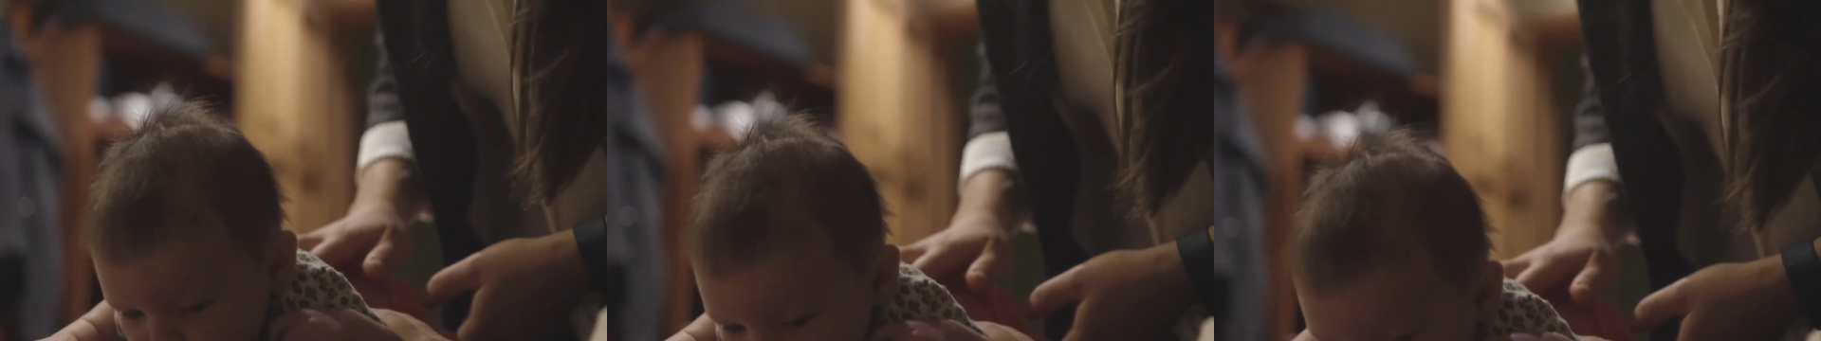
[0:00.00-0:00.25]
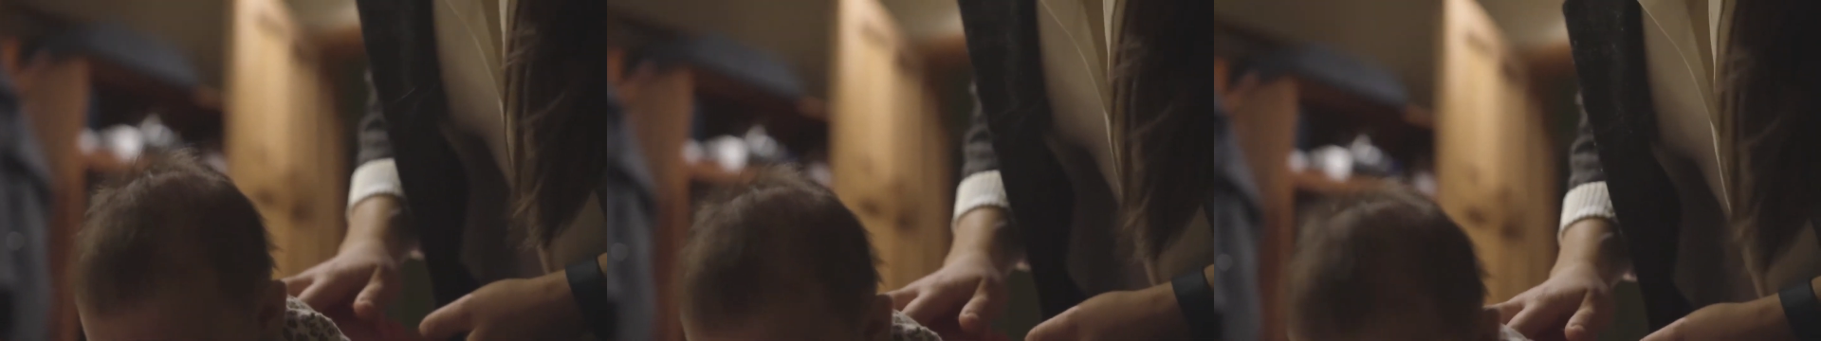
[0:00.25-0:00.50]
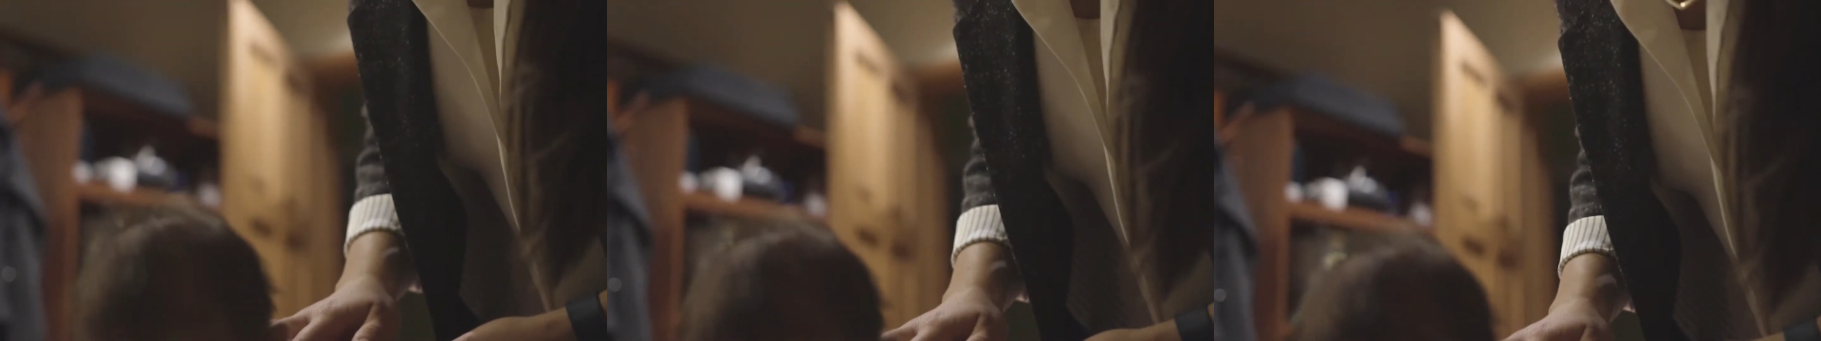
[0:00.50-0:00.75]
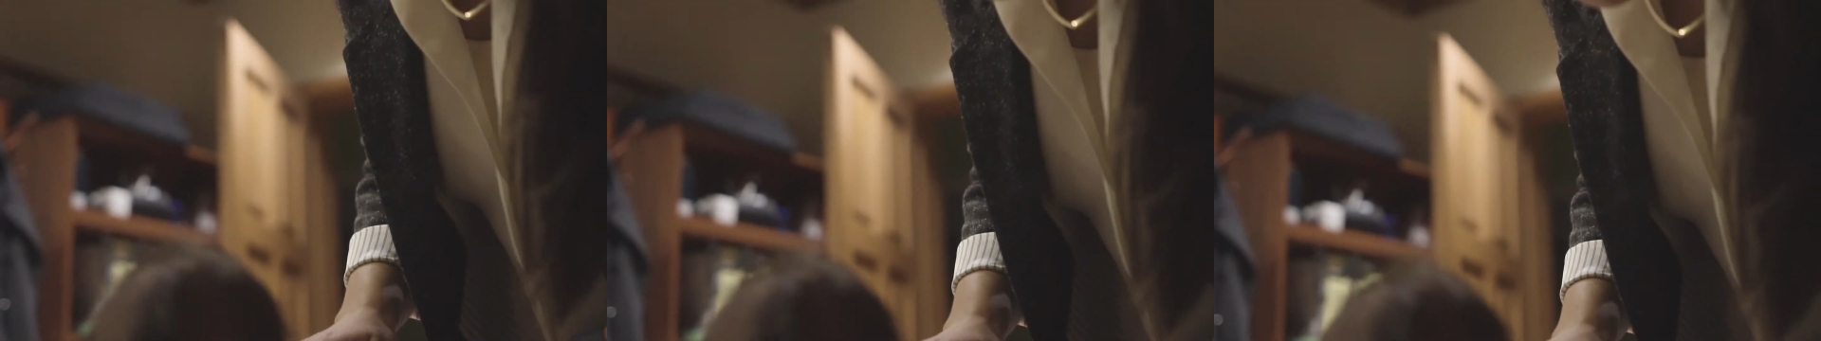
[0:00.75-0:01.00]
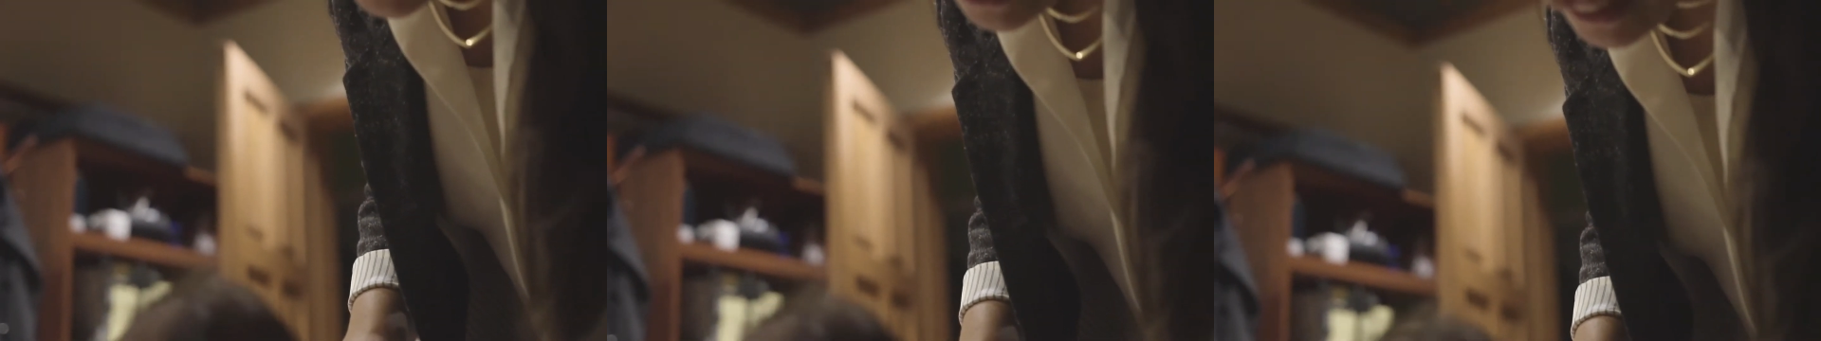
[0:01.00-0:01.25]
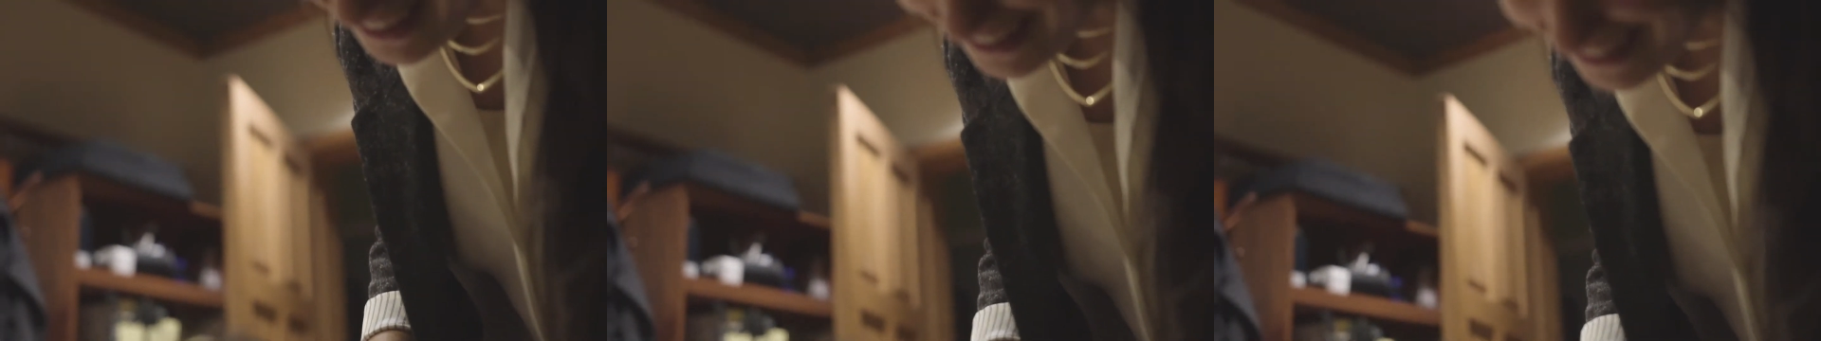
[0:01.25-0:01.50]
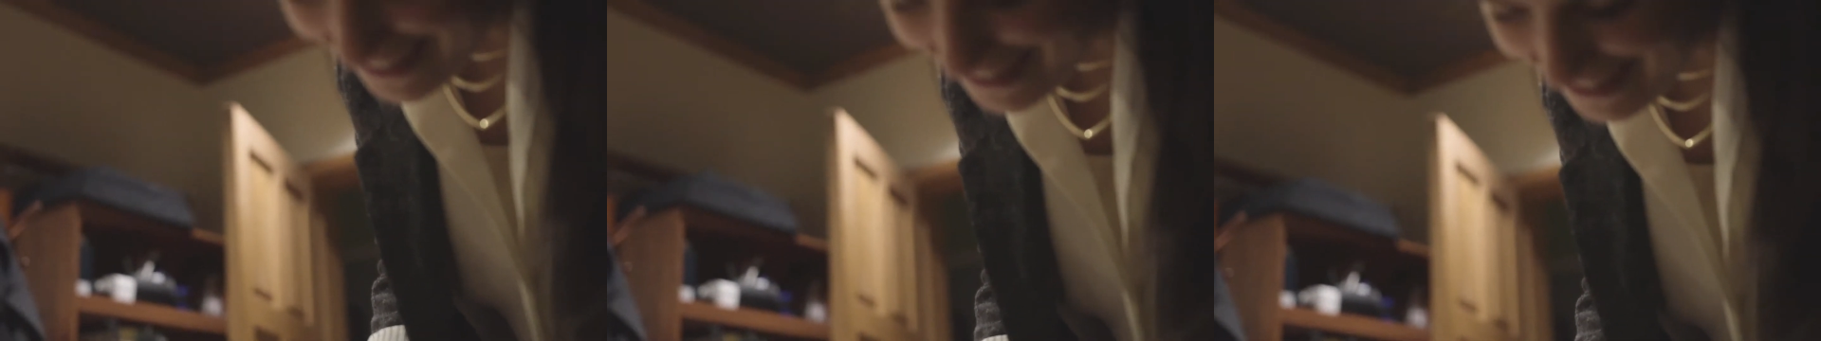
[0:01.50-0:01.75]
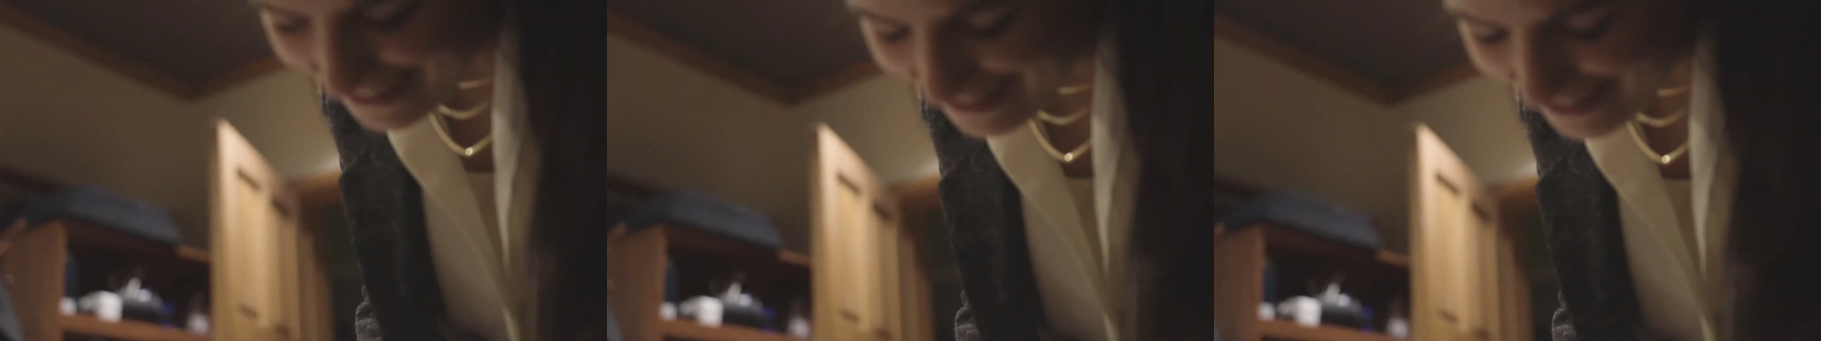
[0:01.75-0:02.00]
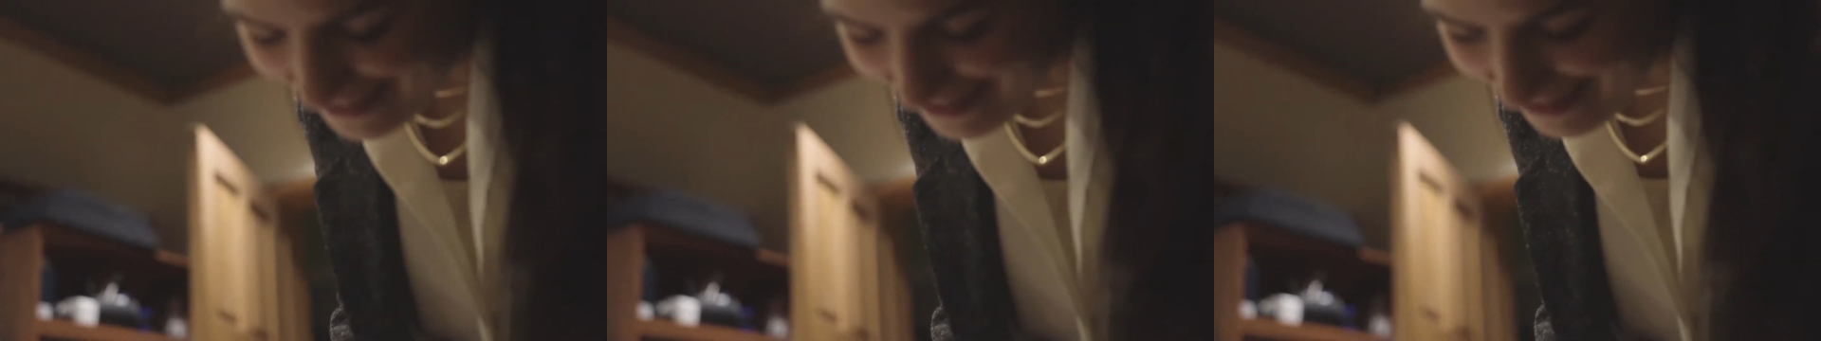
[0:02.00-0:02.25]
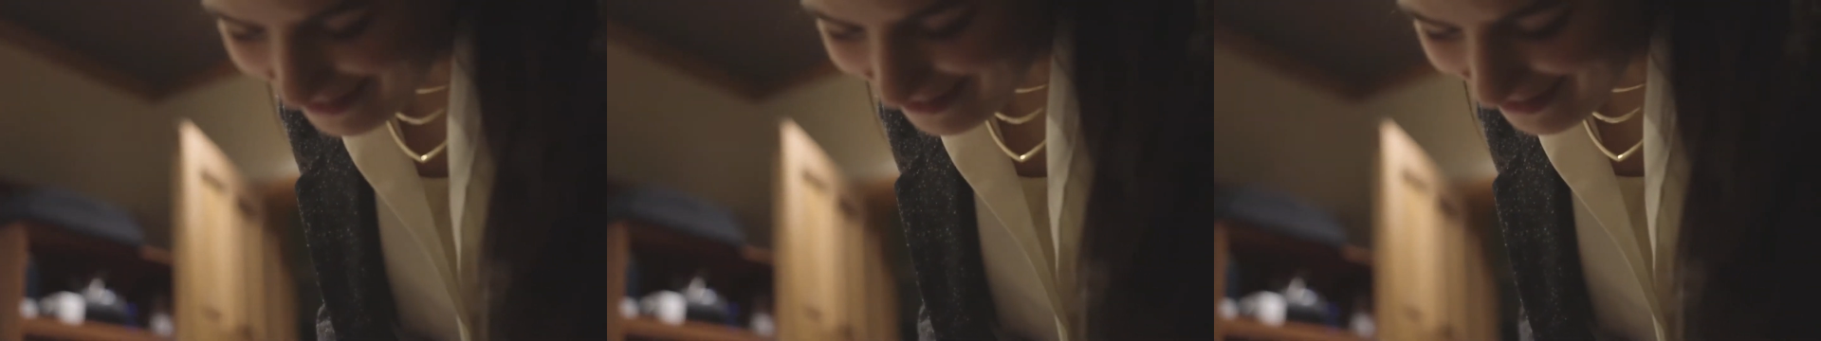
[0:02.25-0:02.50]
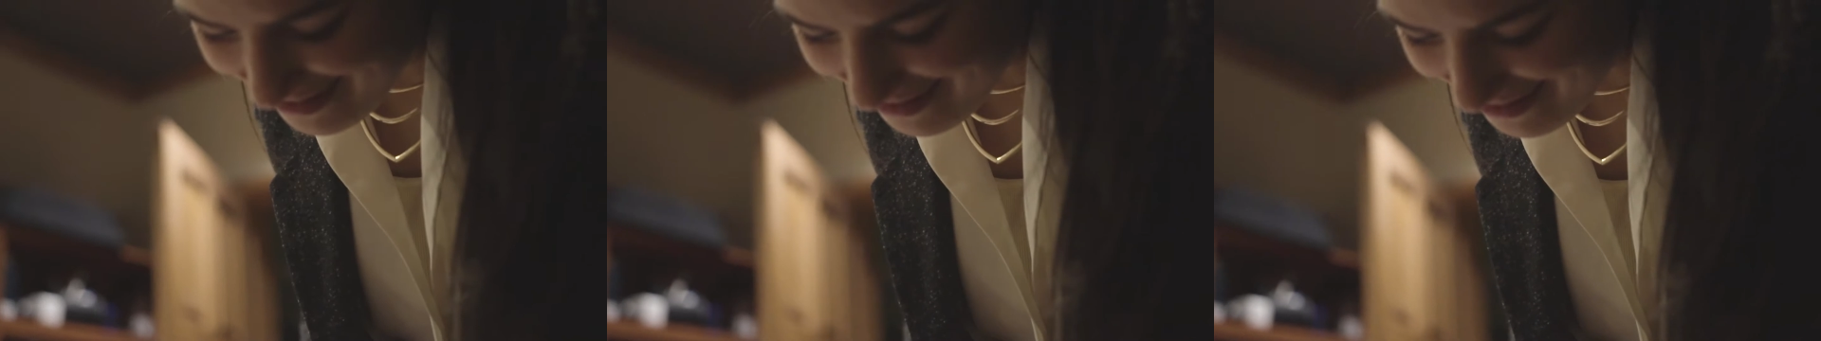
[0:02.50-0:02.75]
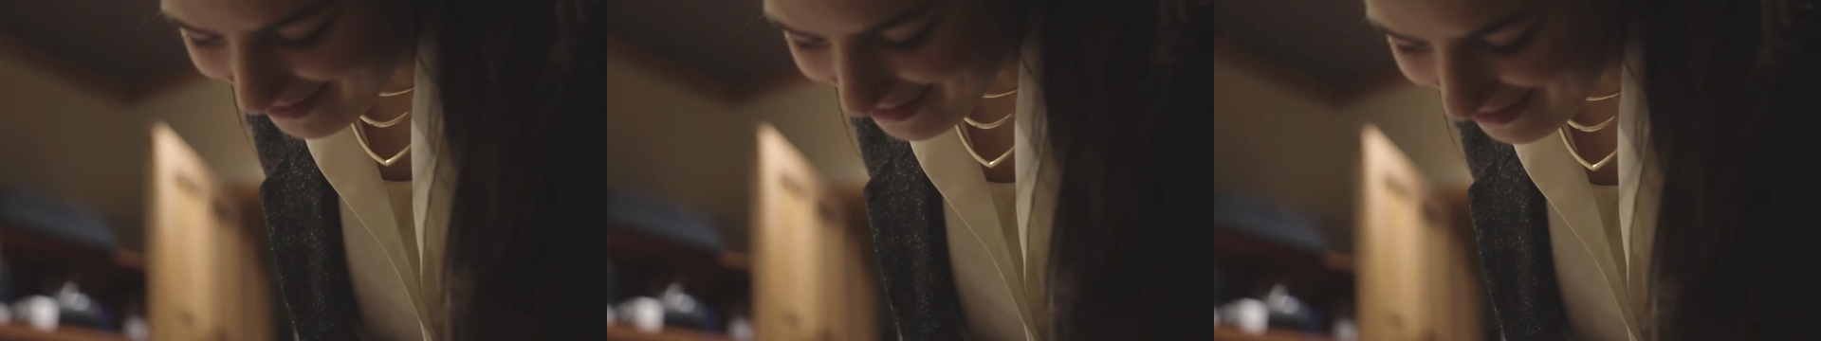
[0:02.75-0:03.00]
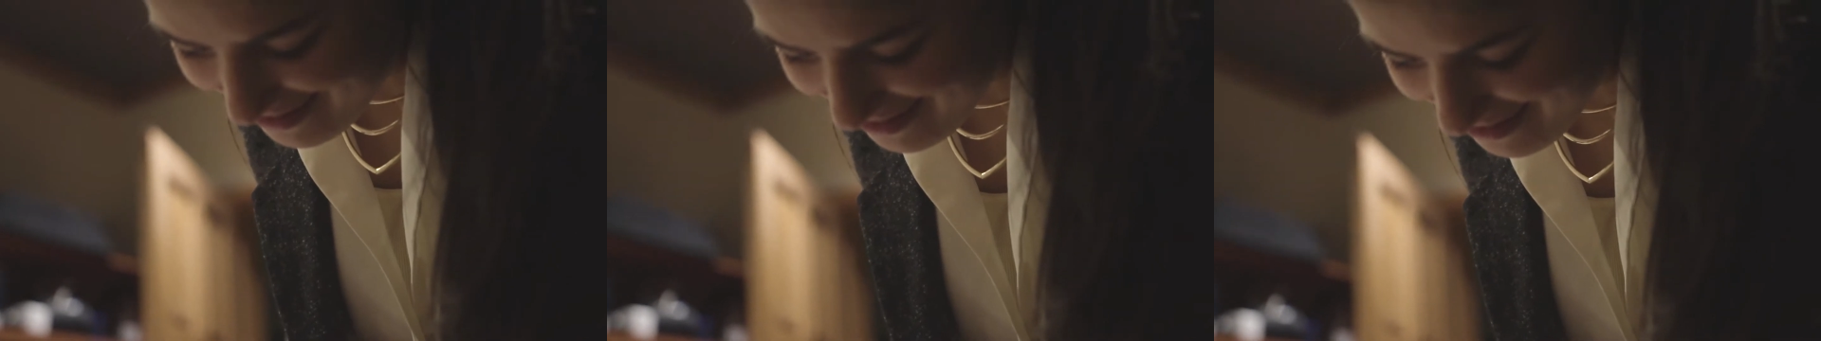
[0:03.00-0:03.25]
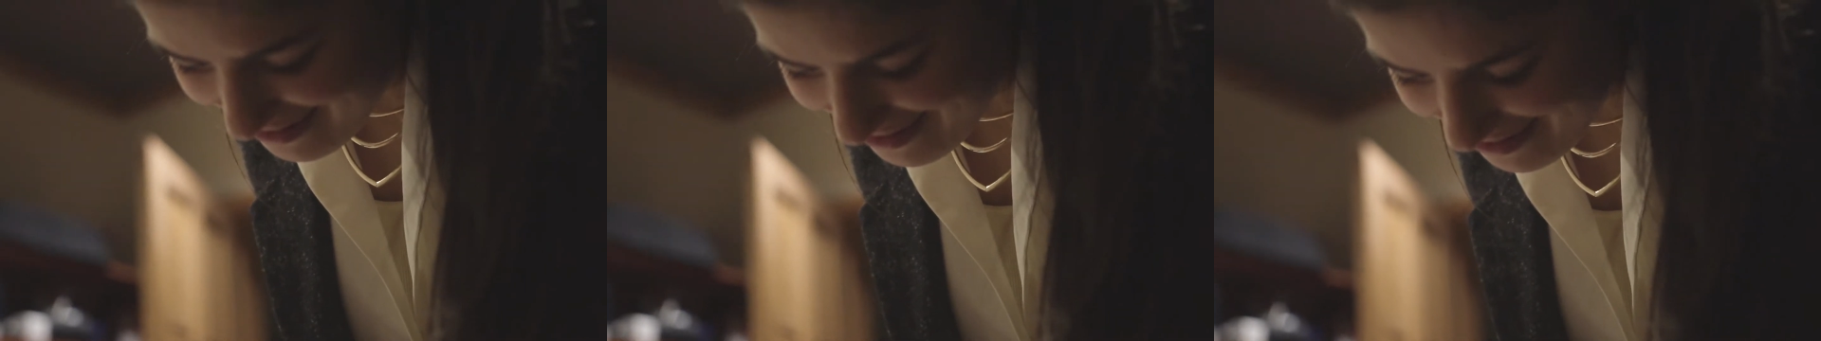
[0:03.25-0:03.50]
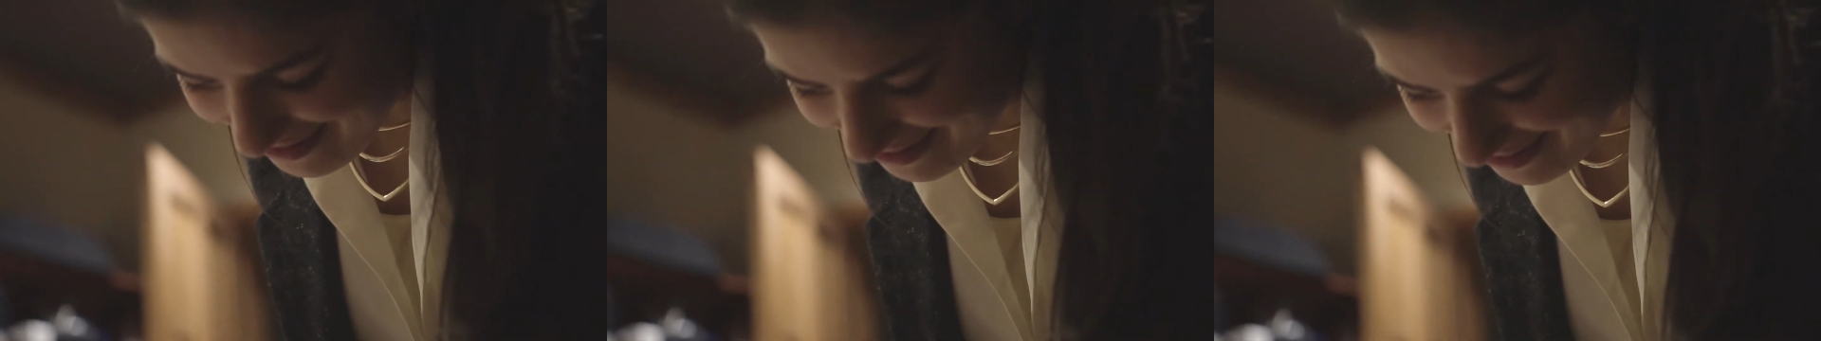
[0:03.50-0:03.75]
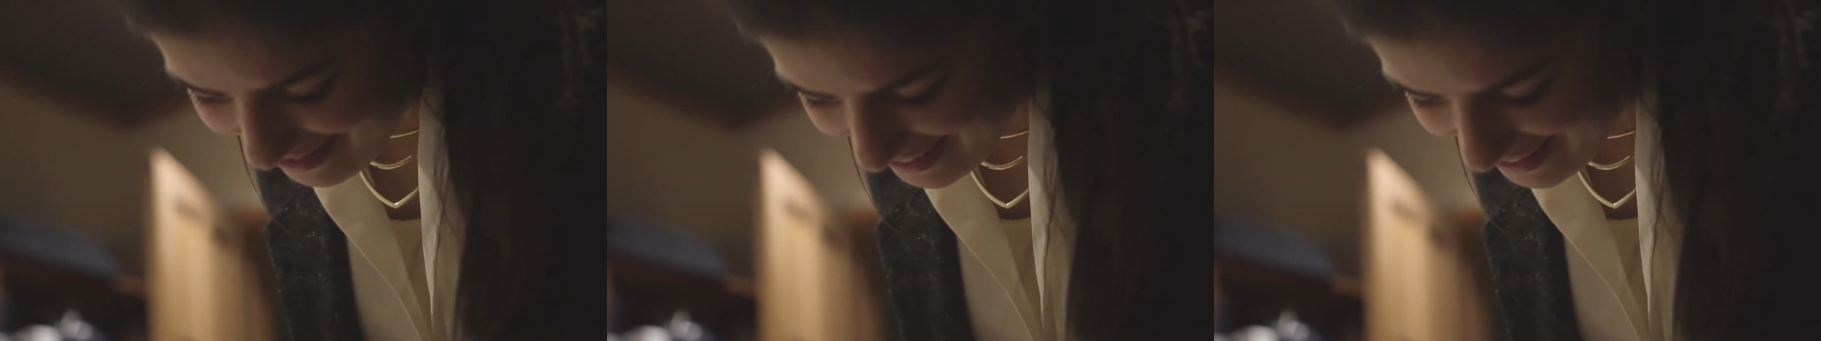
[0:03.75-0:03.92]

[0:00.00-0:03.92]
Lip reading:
(no speaker visible)